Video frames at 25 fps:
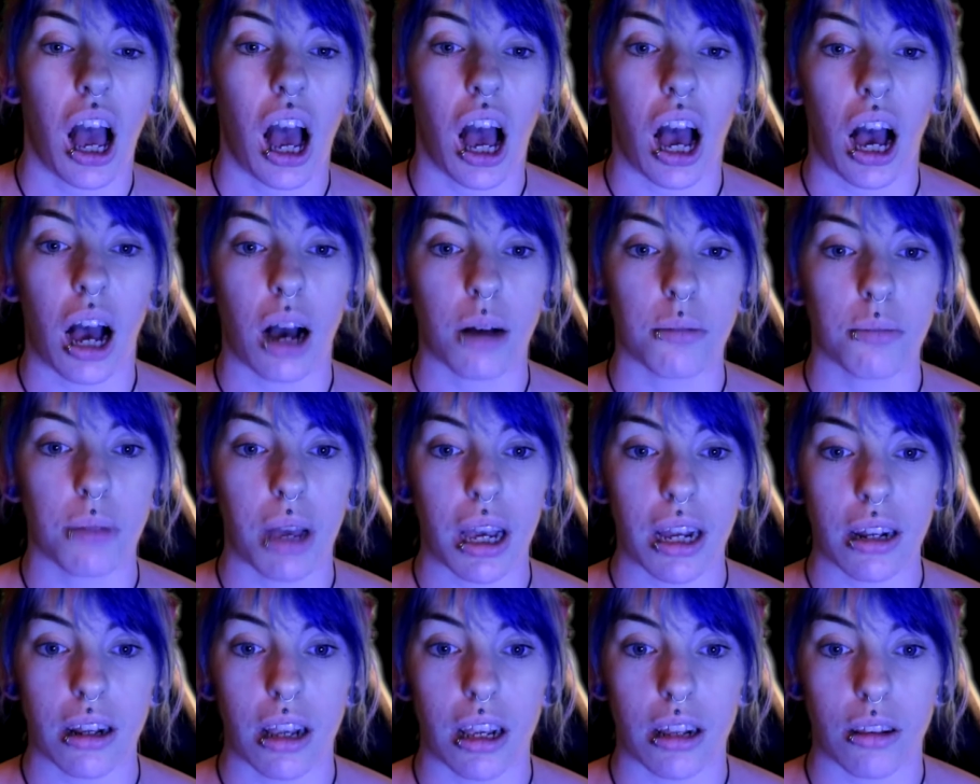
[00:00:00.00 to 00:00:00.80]

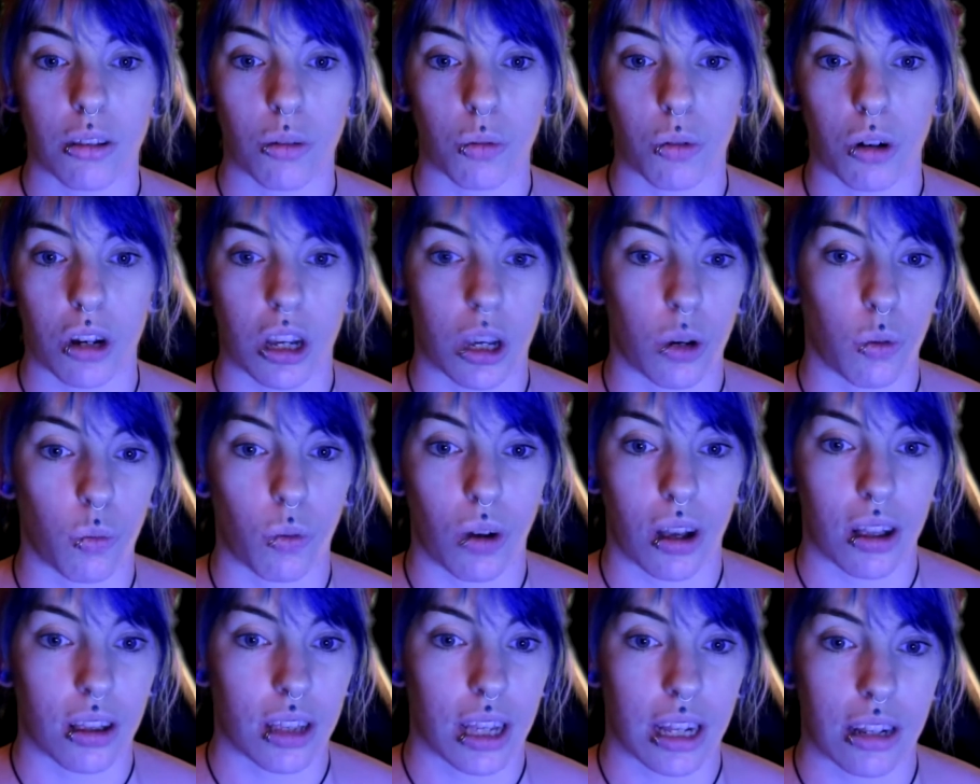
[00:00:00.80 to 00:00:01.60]
It's working
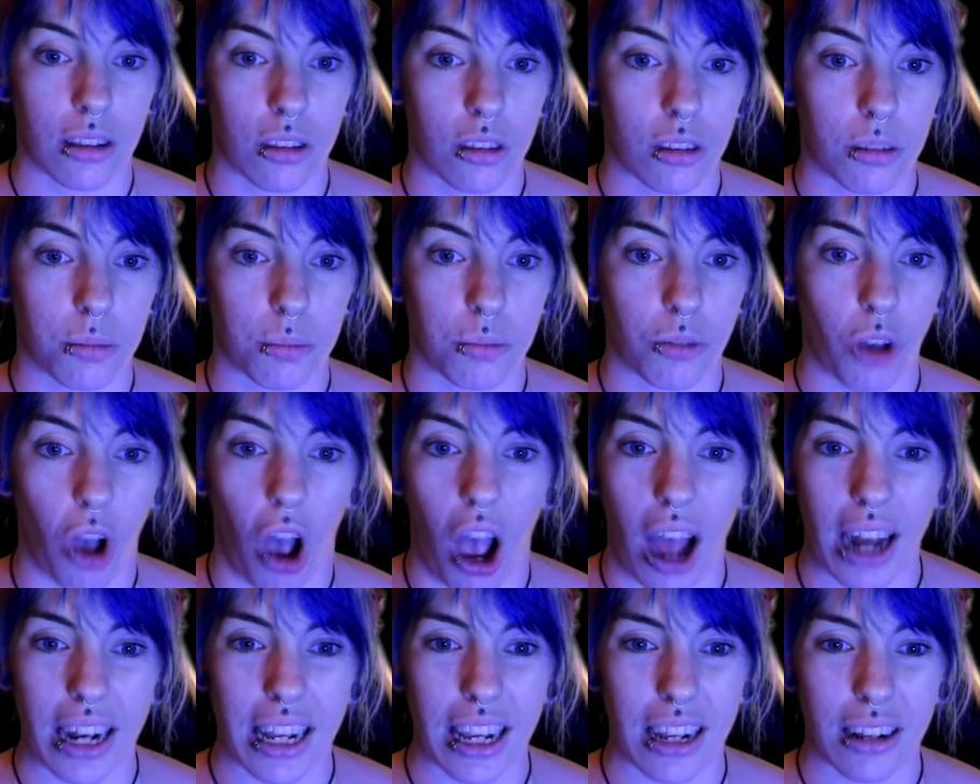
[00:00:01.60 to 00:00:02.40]
well. It's
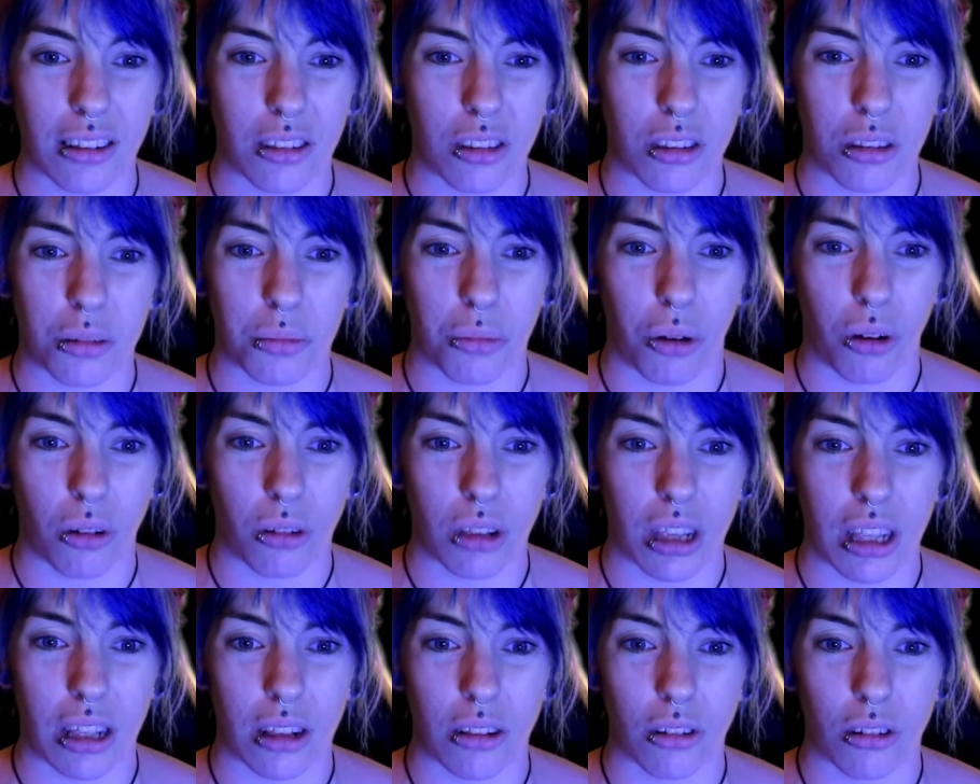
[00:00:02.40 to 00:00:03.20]
tiny, it's small,
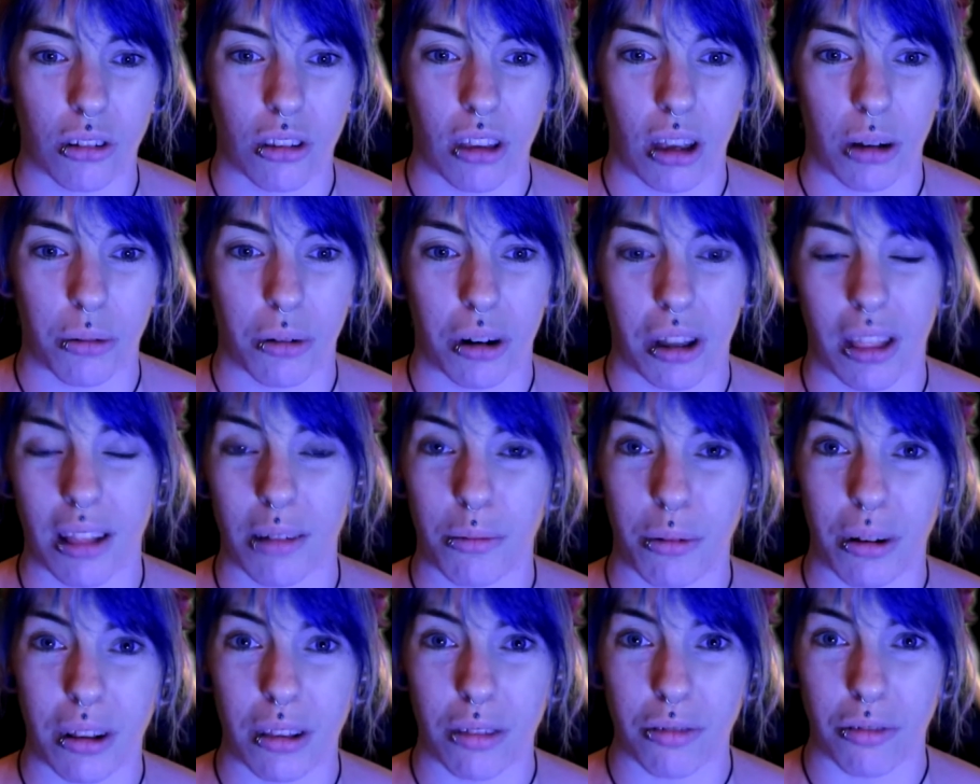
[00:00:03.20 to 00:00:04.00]
it looks like one of the
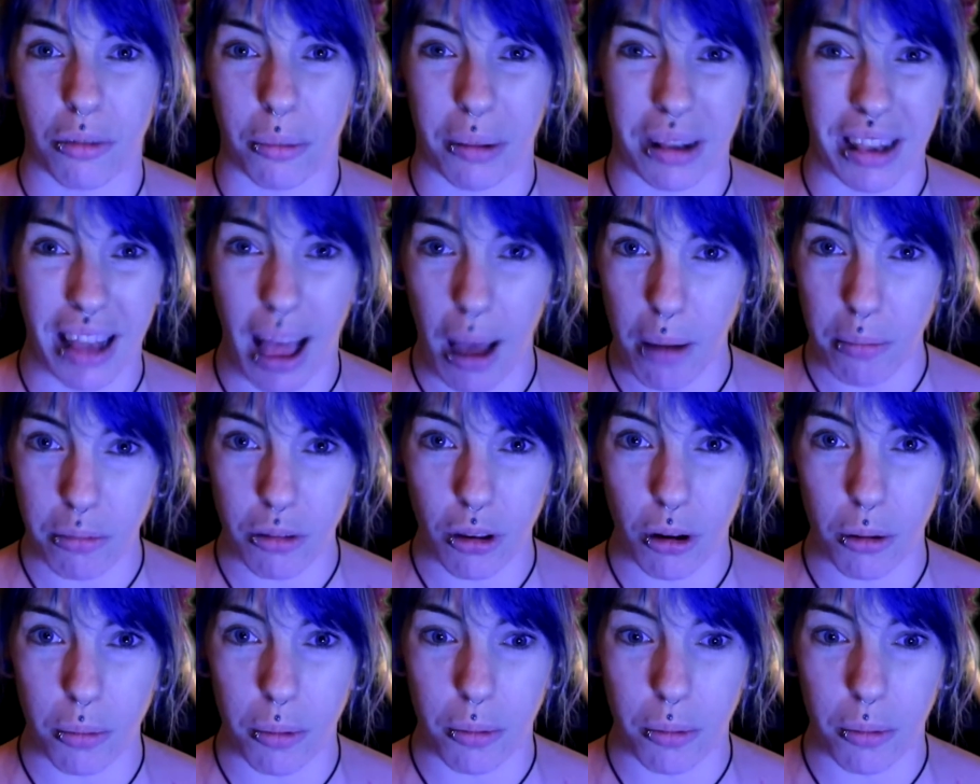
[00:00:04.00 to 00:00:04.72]
ones from a laptop.